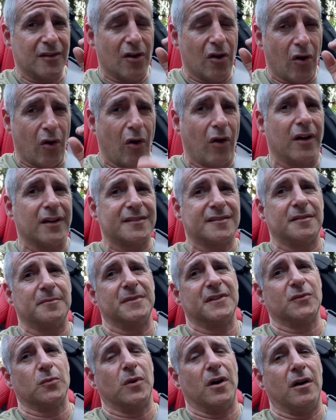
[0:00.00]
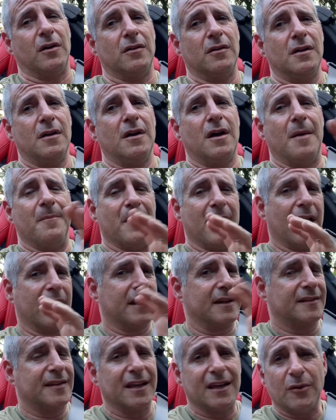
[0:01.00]
awesome as well. I'm not going to
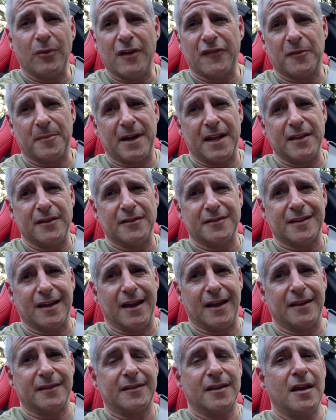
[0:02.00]
take away from any of those guys,